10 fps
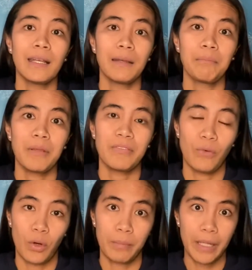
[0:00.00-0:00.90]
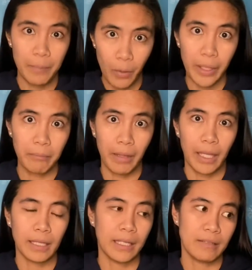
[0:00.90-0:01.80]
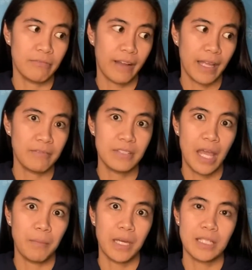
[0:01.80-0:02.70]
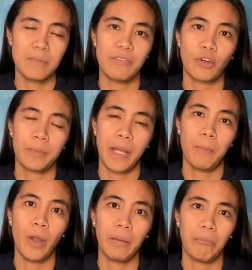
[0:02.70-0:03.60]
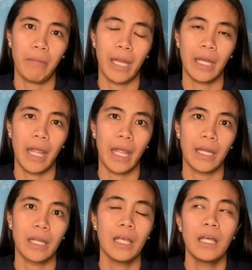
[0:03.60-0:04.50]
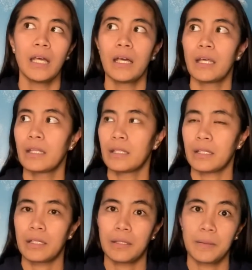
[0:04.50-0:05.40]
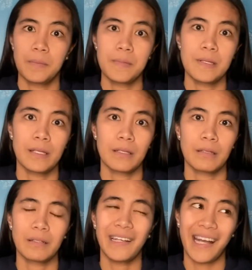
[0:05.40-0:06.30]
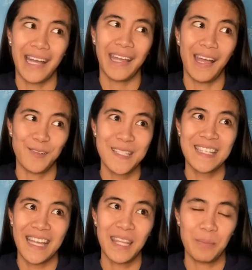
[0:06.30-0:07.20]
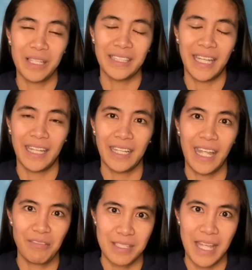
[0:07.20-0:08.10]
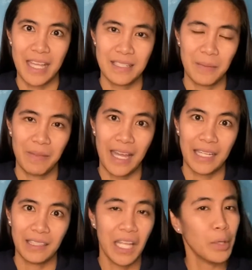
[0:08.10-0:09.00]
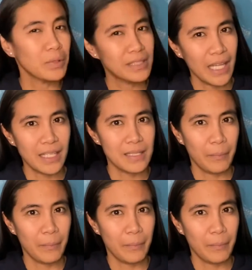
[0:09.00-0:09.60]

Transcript: before my appointment, like 5-10 minutes before my appointment, and the guy outside the building gave us a heads up that it will take us a